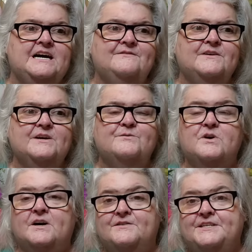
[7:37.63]
I feel like we'll
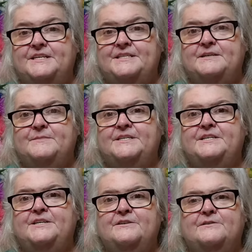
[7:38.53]
have to get them in
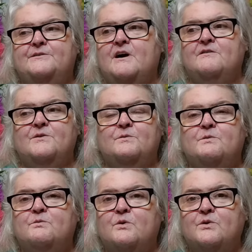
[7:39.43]
here and offer a
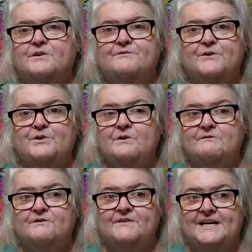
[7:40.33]
reward for
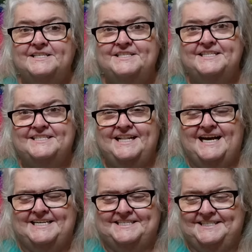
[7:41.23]
whoever finds his
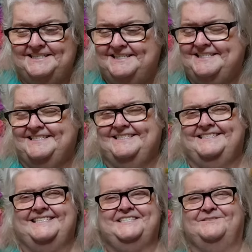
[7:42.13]
glasses.
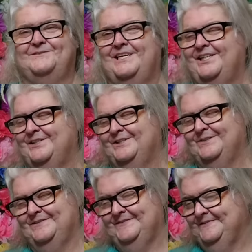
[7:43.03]
I don't know.
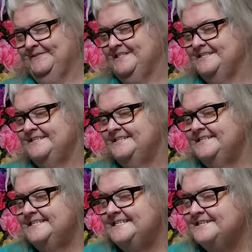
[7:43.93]

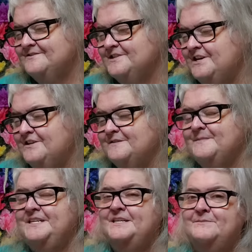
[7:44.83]
I don't know, because
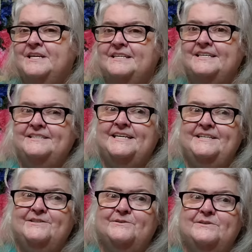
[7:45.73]
me and him can't get
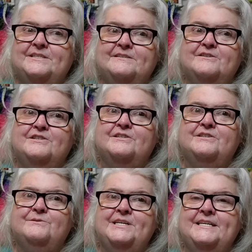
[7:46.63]
down and look.
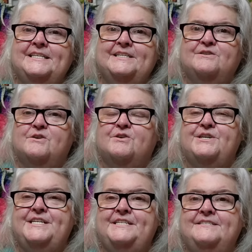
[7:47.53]
Uh, we can't get down on our
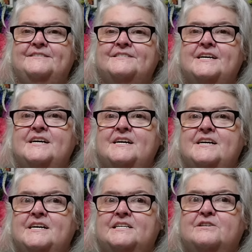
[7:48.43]
knees
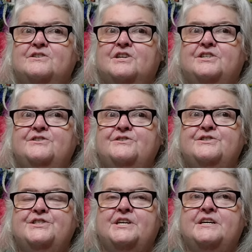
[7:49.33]
and look under
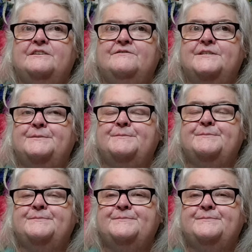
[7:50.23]
stuff and